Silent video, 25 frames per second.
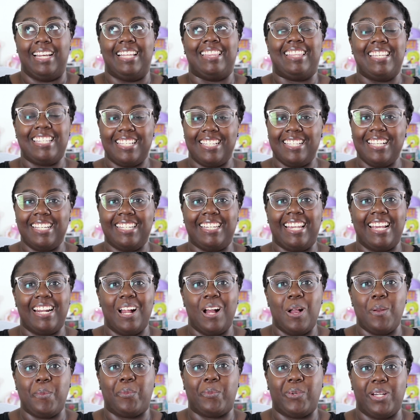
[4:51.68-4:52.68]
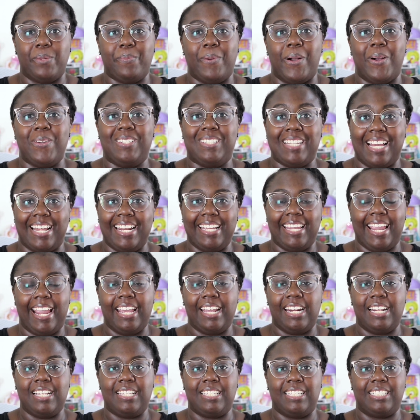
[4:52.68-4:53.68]
This is a GitHub repo
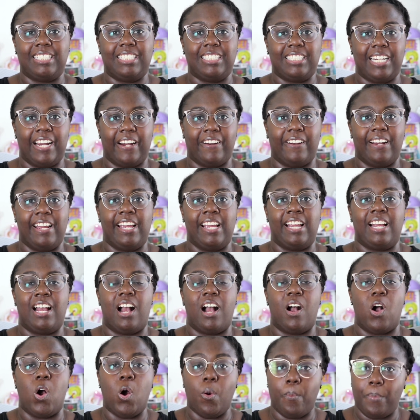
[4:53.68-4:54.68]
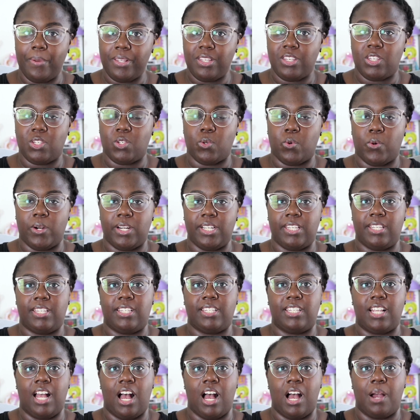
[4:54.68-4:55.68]
dedicated to sharing open
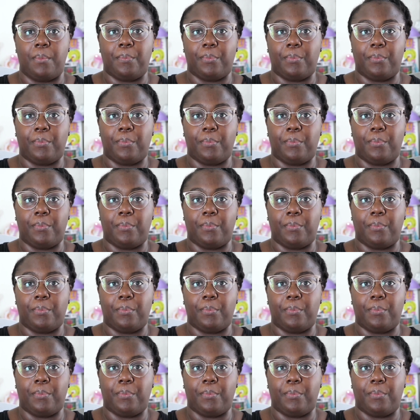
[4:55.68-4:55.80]
source uh,